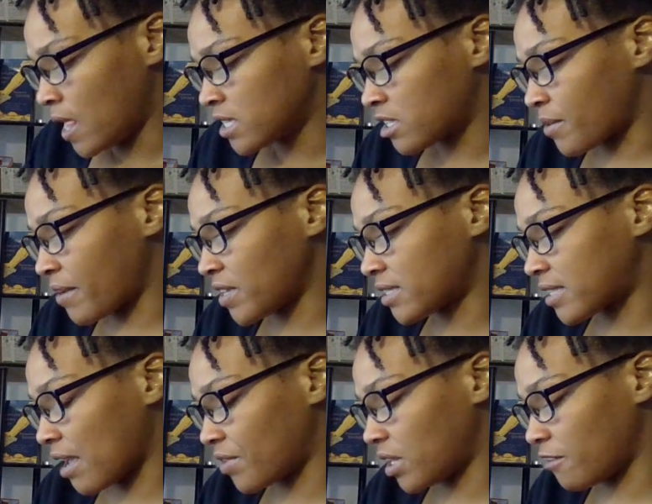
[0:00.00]
So we're the
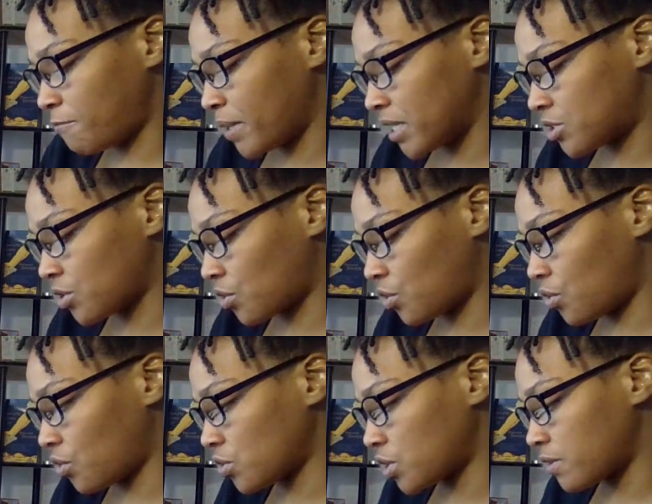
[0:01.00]
Seven of
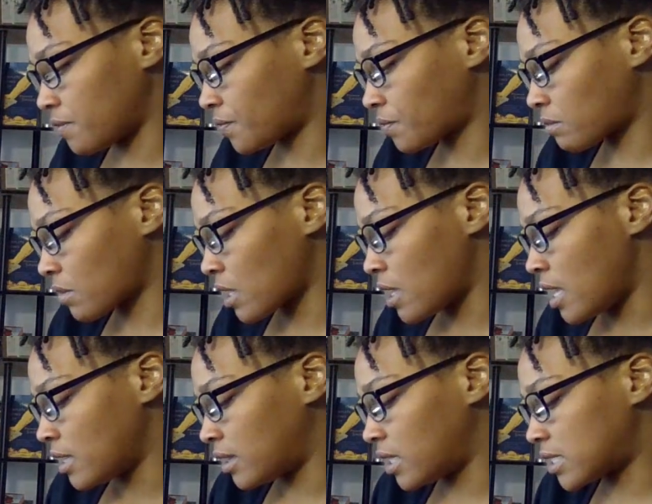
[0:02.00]
Pentacles,
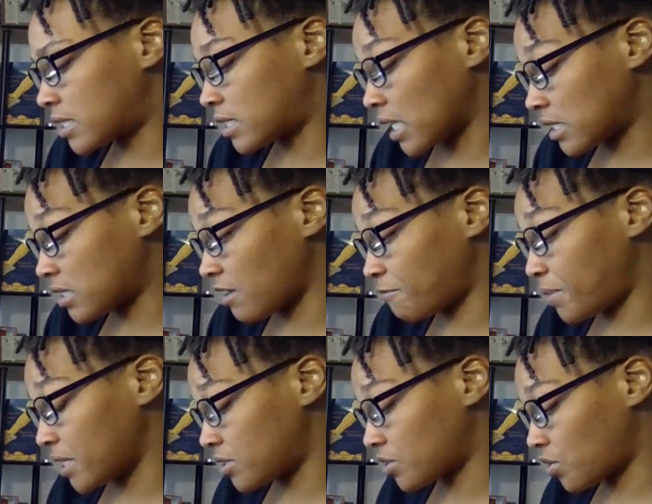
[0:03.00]
the Six of
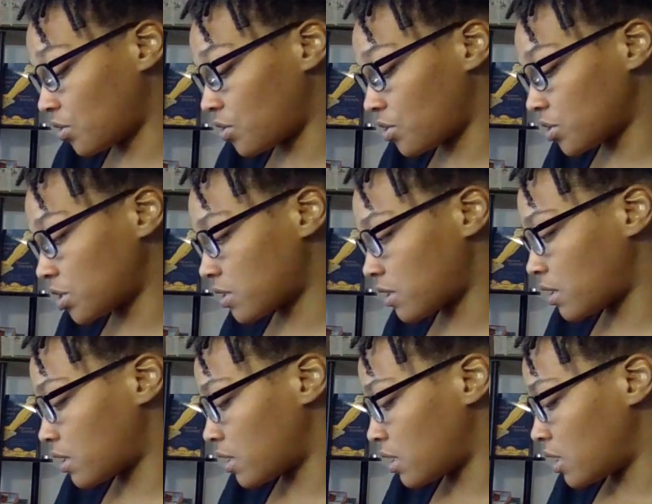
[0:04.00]
Pentacles,
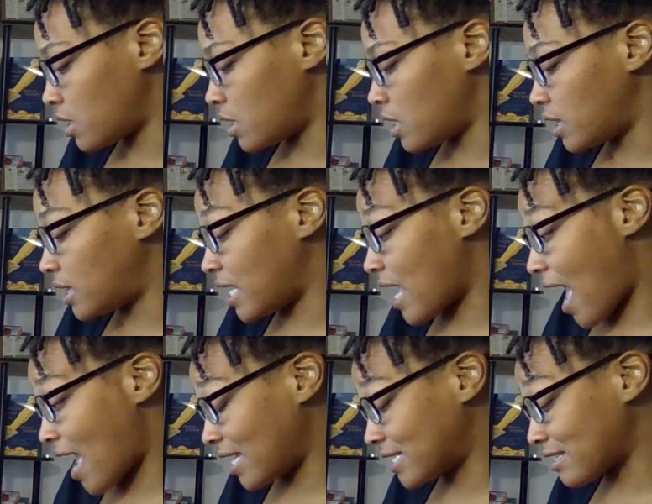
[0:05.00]
the
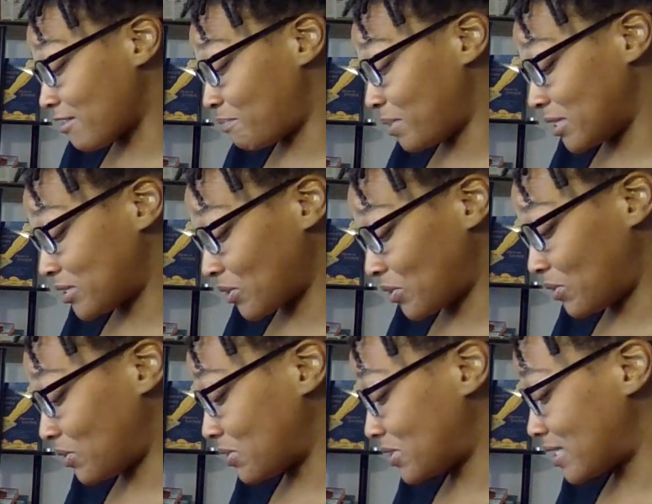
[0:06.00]
Eight of
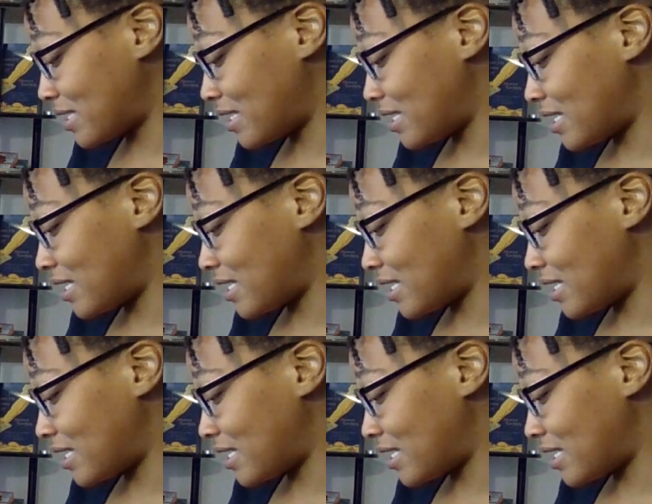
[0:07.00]
Pentacles,